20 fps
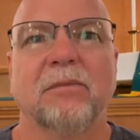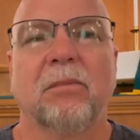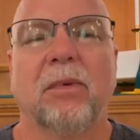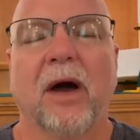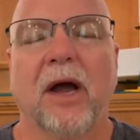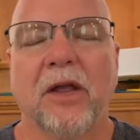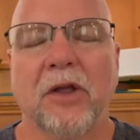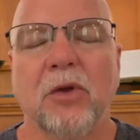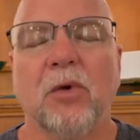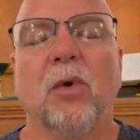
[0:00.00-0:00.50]

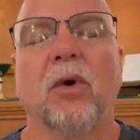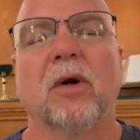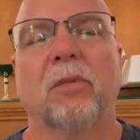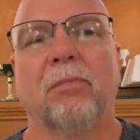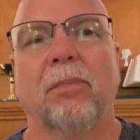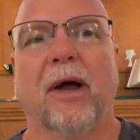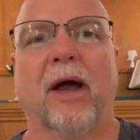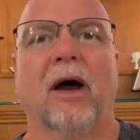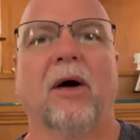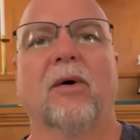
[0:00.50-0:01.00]
by your
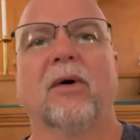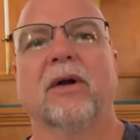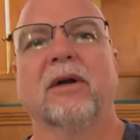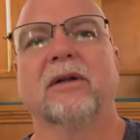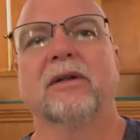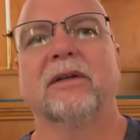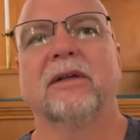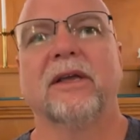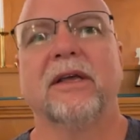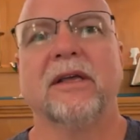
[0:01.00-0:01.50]
power
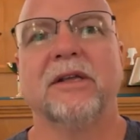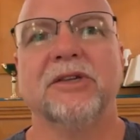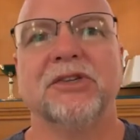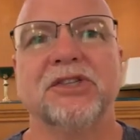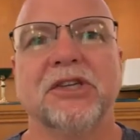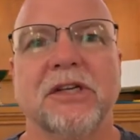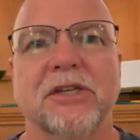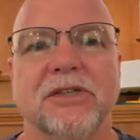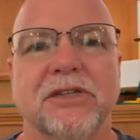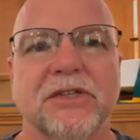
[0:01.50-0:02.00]
in
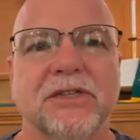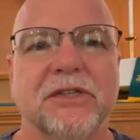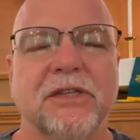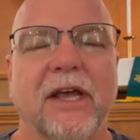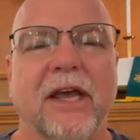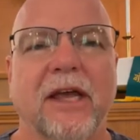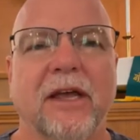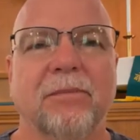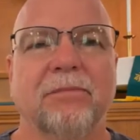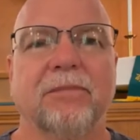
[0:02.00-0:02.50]
Jesus'
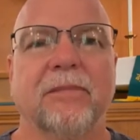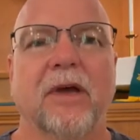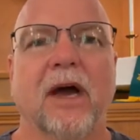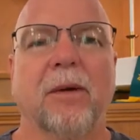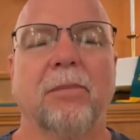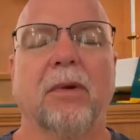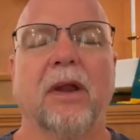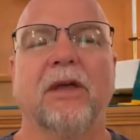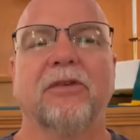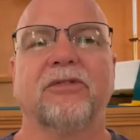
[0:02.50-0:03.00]
name.
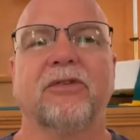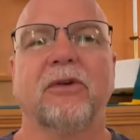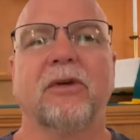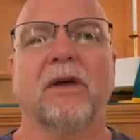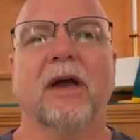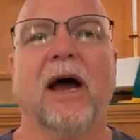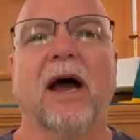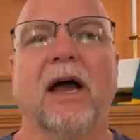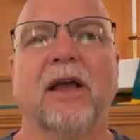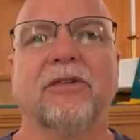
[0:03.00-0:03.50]
God bless you
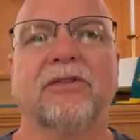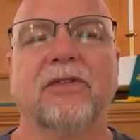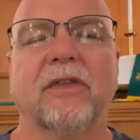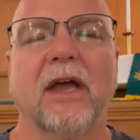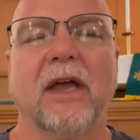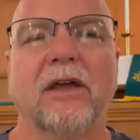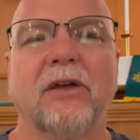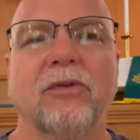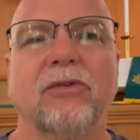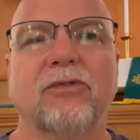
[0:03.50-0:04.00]
guys.
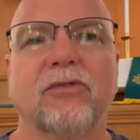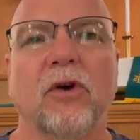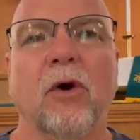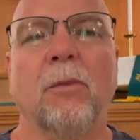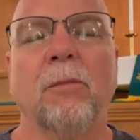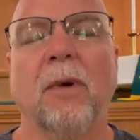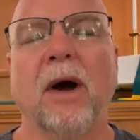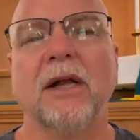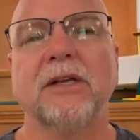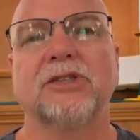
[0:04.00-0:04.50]
Thank you
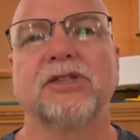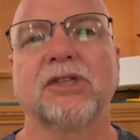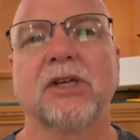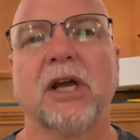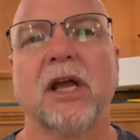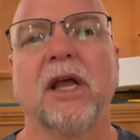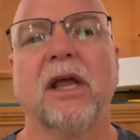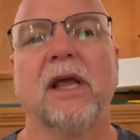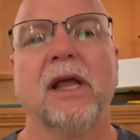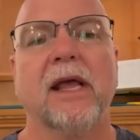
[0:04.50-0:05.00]
so much.
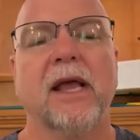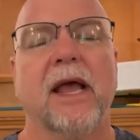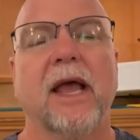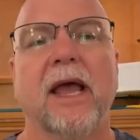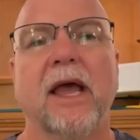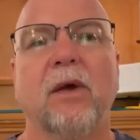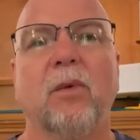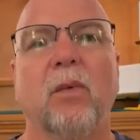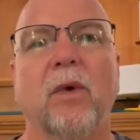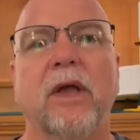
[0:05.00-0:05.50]

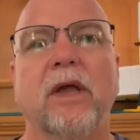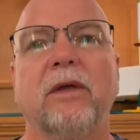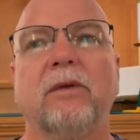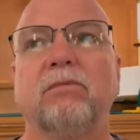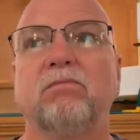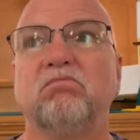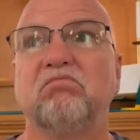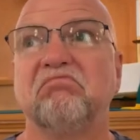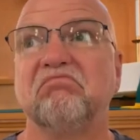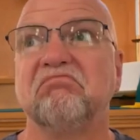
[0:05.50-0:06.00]
And
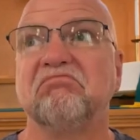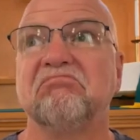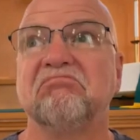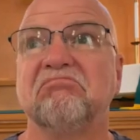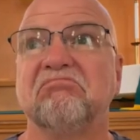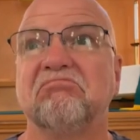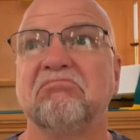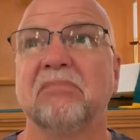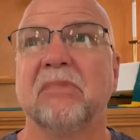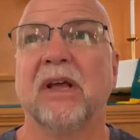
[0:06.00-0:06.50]
we
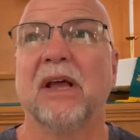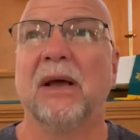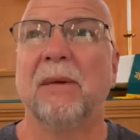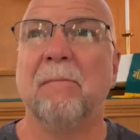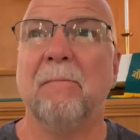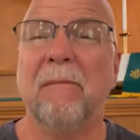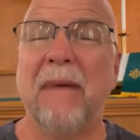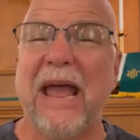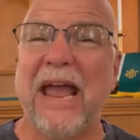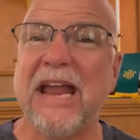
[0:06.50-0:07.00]

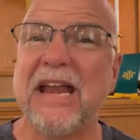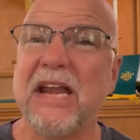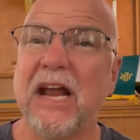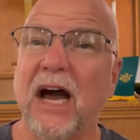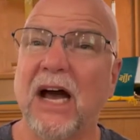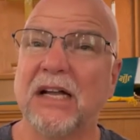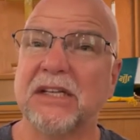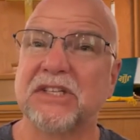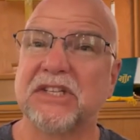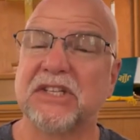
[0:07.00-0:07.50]
may
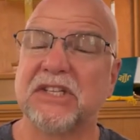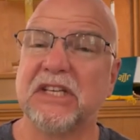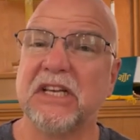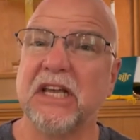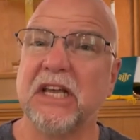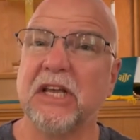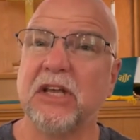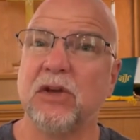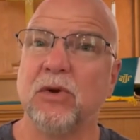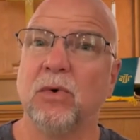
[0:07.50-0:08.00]
not
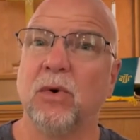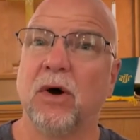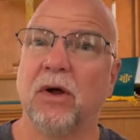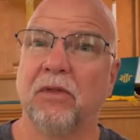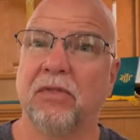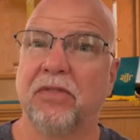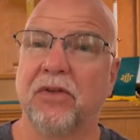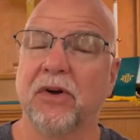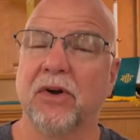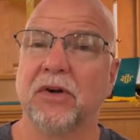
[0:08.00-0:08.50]
see you
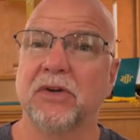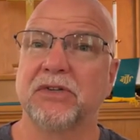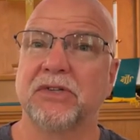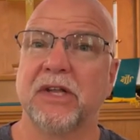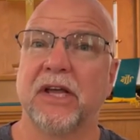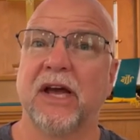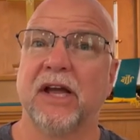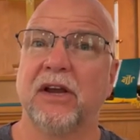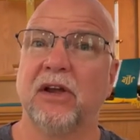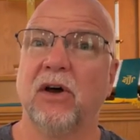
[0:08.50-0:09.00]
on
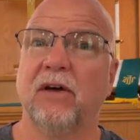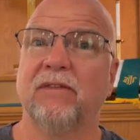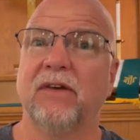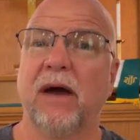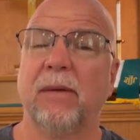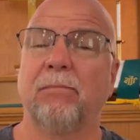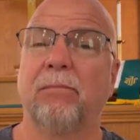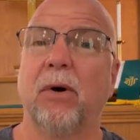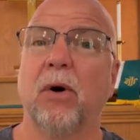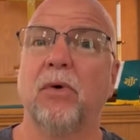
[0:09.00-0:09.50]
Thursday. I know I've
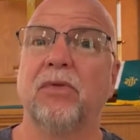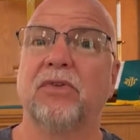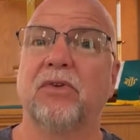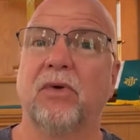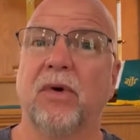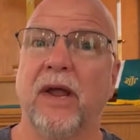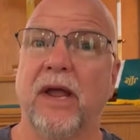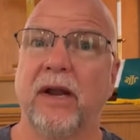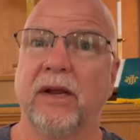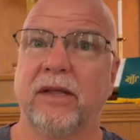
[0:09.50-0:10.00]
got both
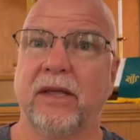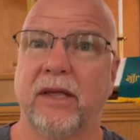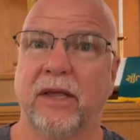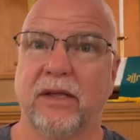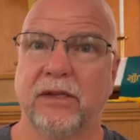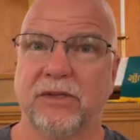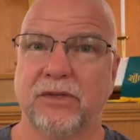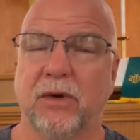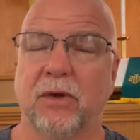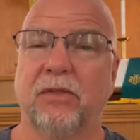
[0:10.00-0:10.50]

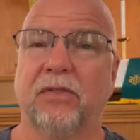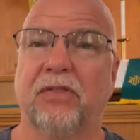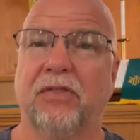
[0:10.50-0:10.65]
grandkids on